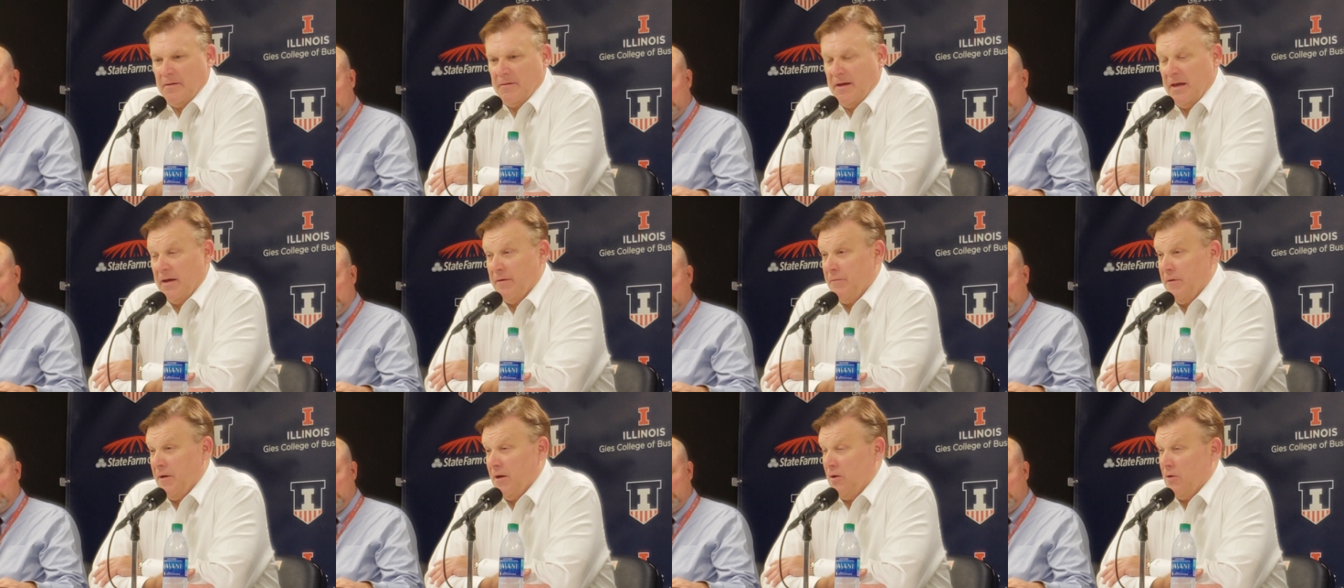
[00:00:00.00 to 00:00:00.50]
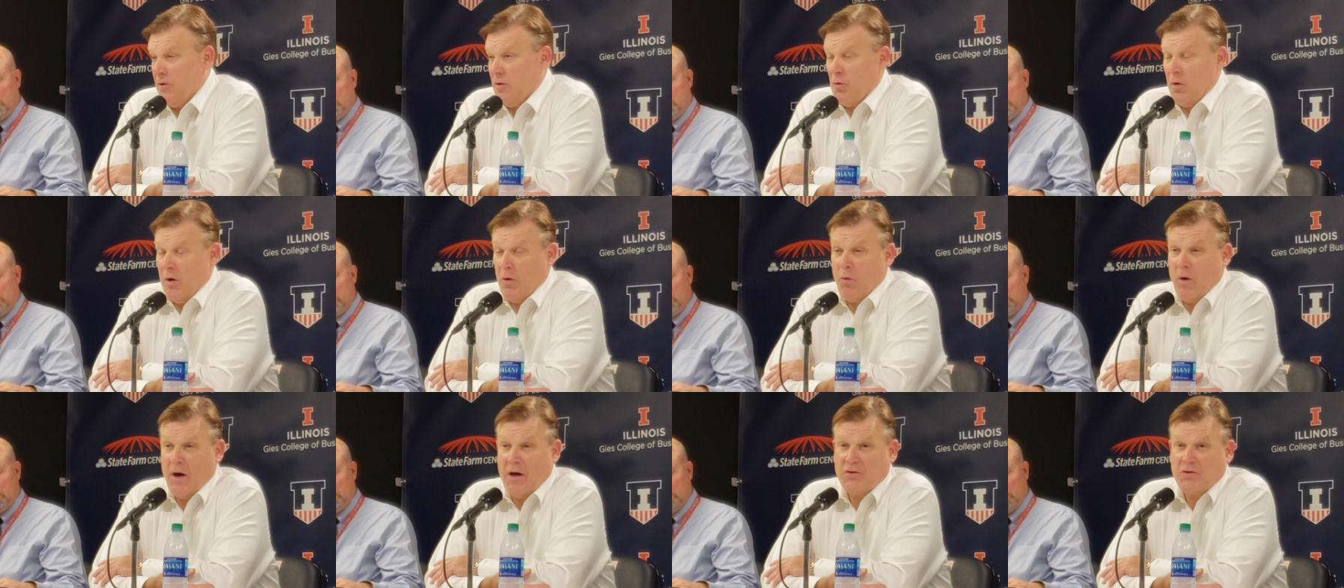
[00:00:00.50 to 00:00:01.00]
give
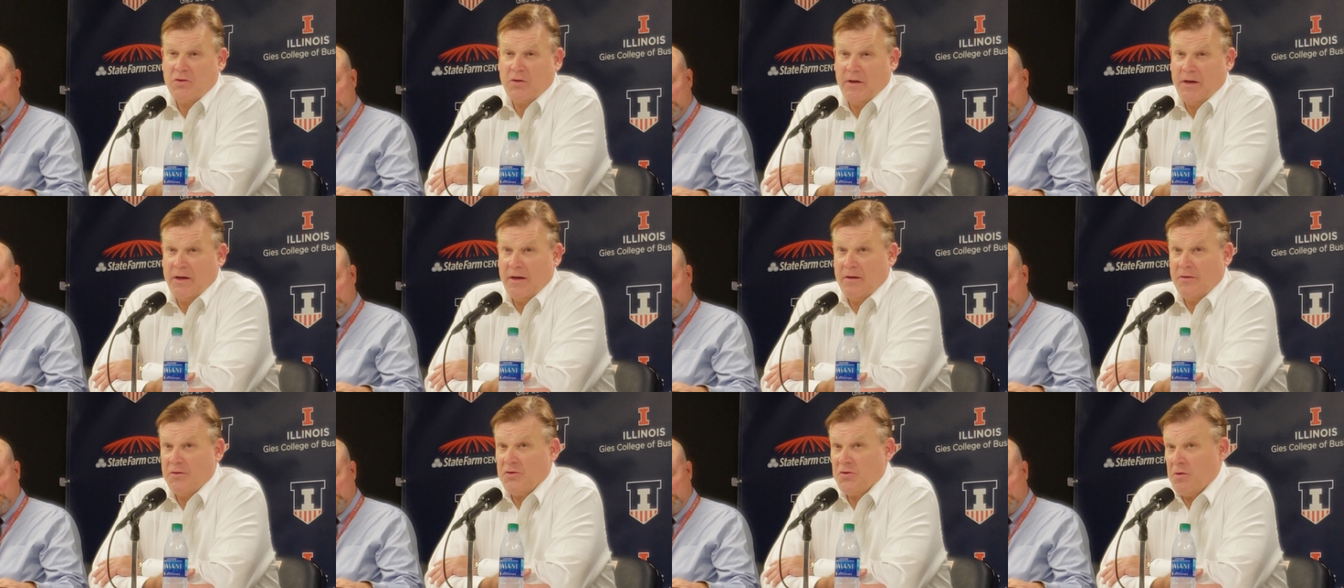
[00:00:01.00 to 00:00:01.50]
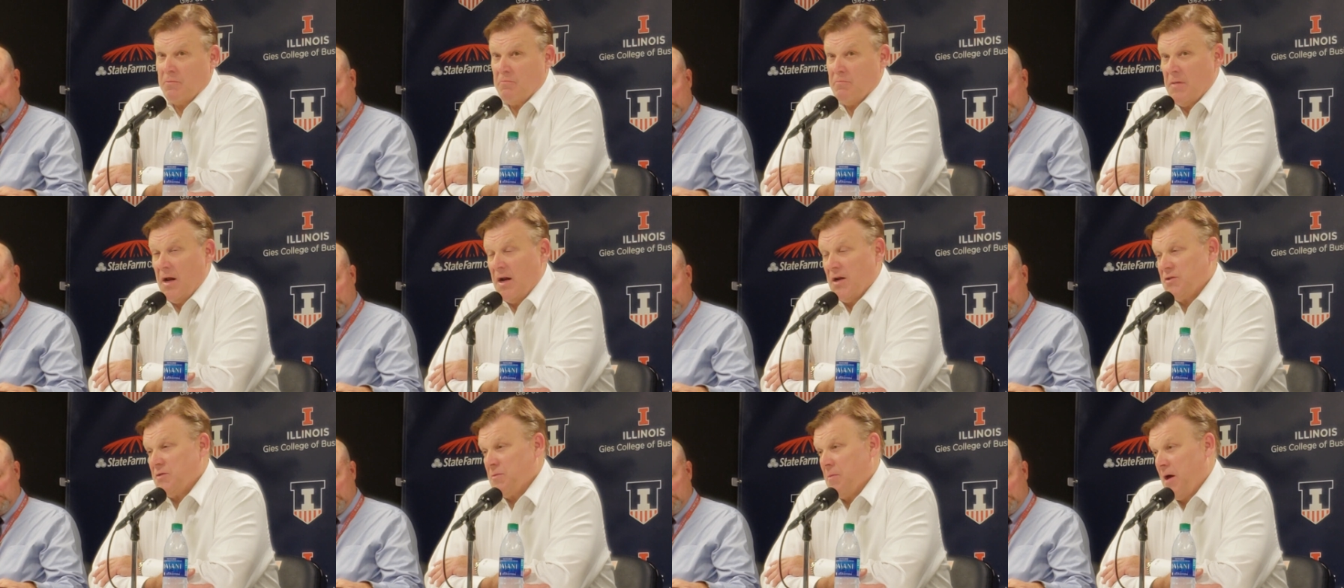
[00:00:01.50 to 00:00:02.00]
Illinois Wesleyan a
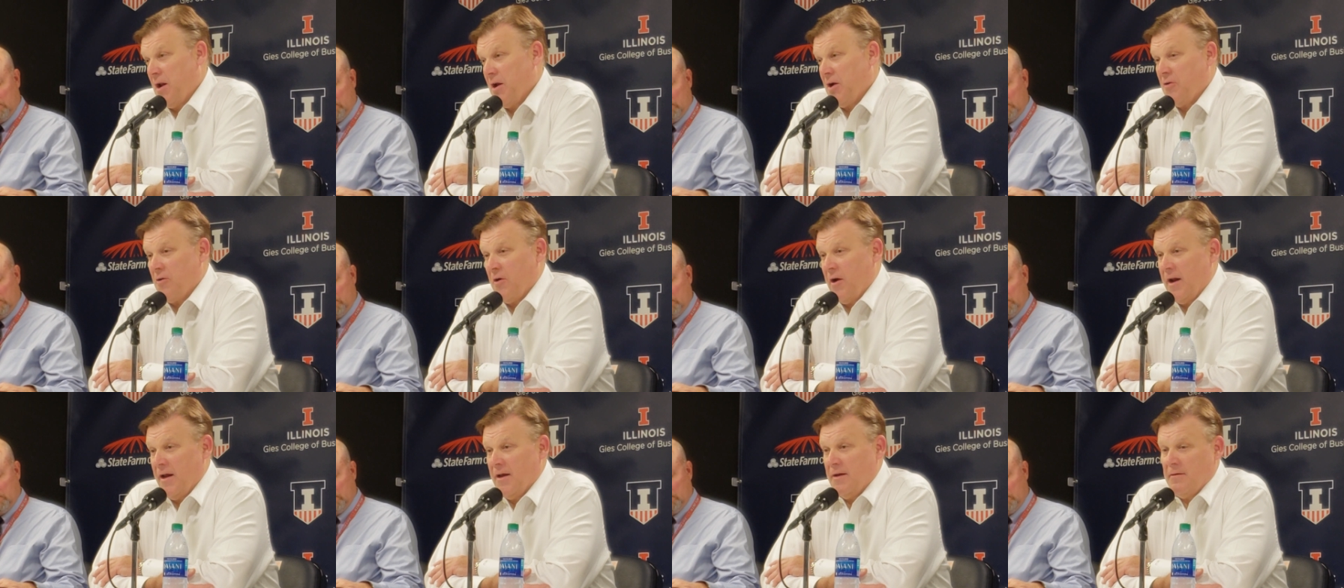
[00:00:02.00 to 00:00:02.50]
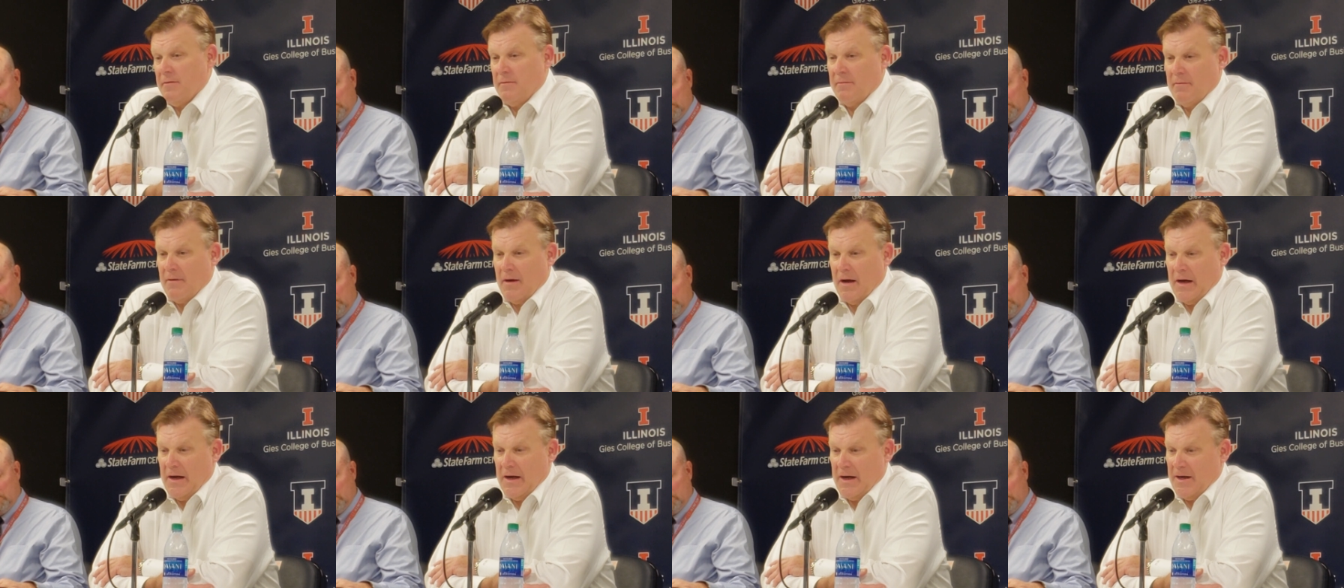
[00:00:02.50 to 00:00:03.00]
tremendous amount of credit.
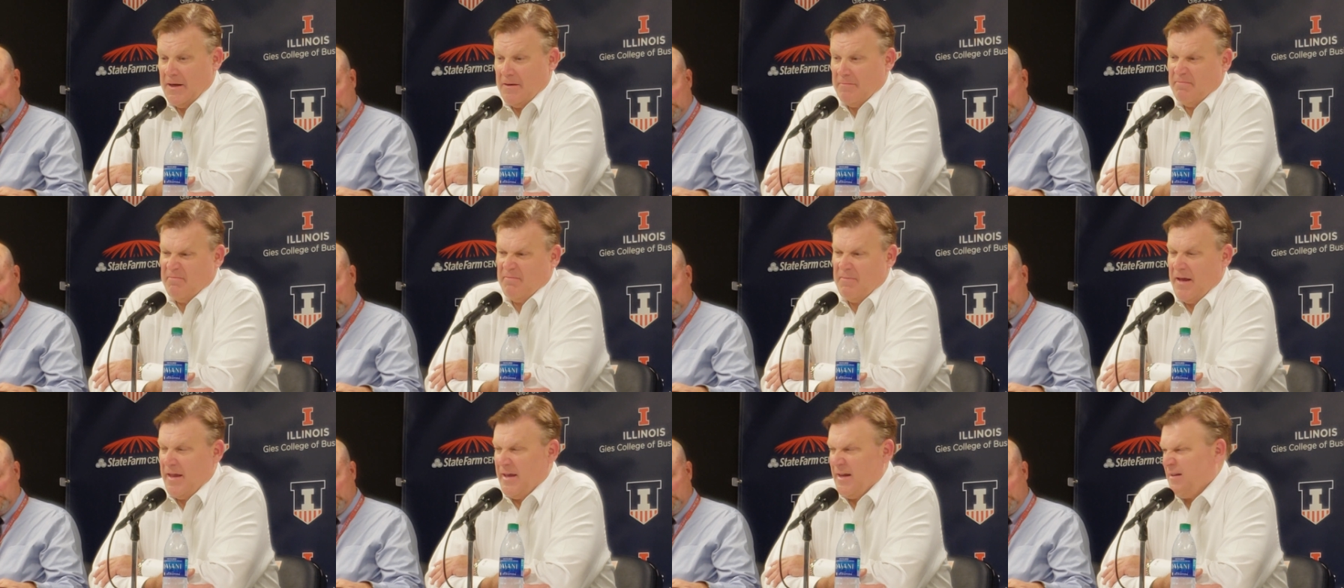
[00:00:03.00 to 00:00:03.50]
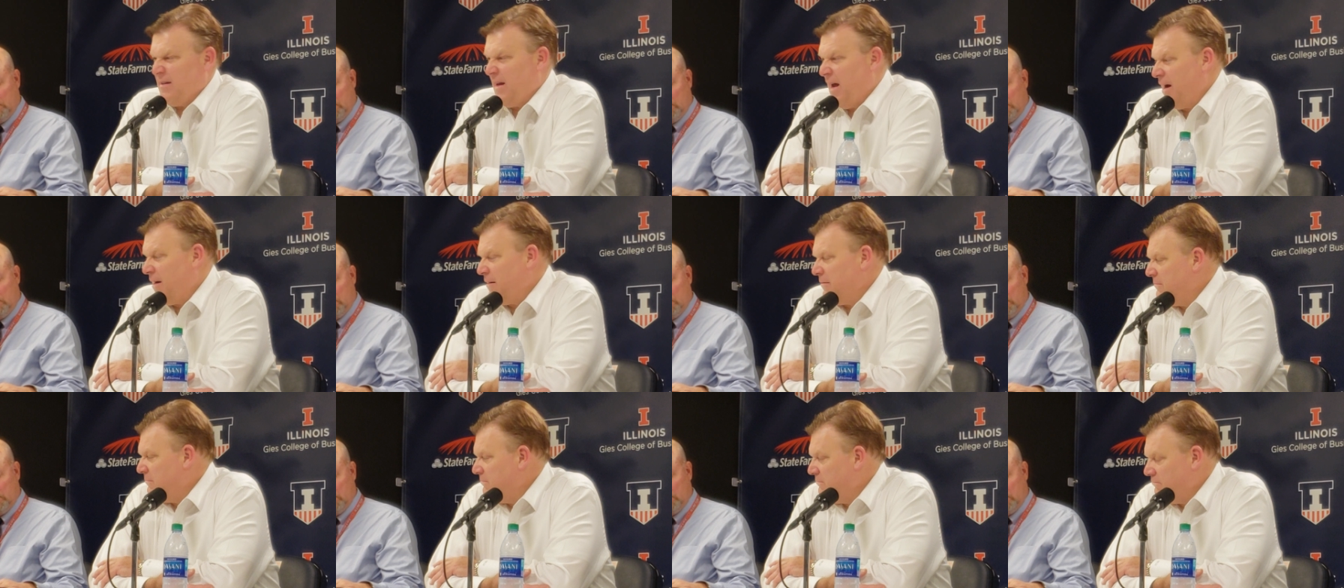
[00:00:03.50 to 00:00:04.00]
Like
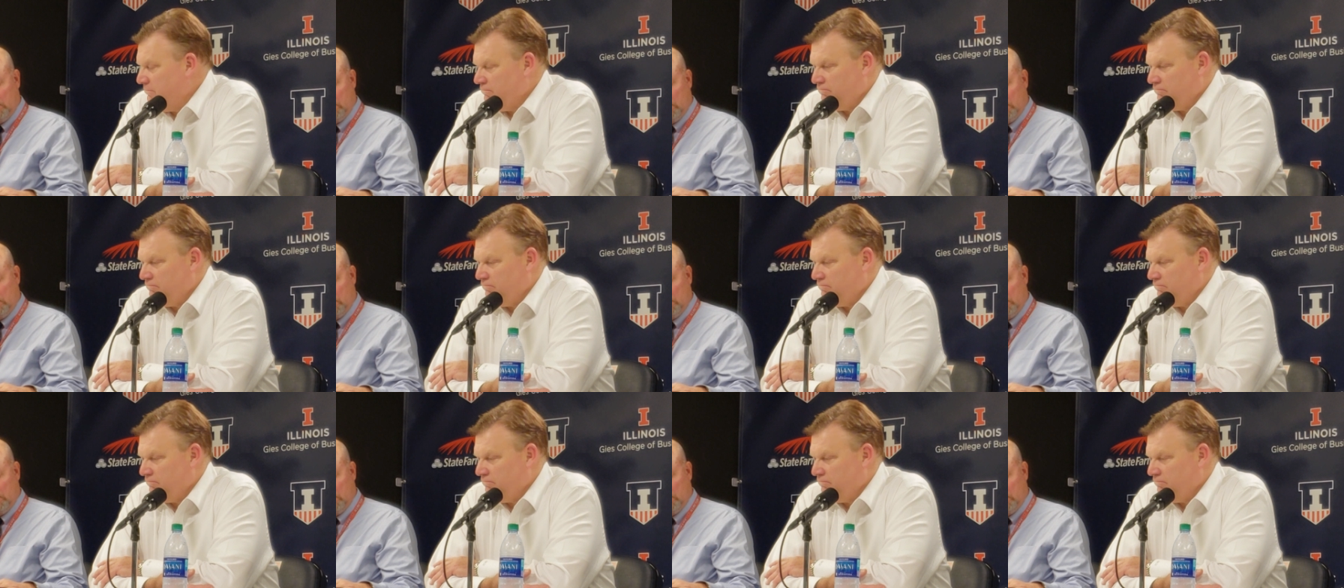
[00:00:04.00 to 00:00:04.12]
down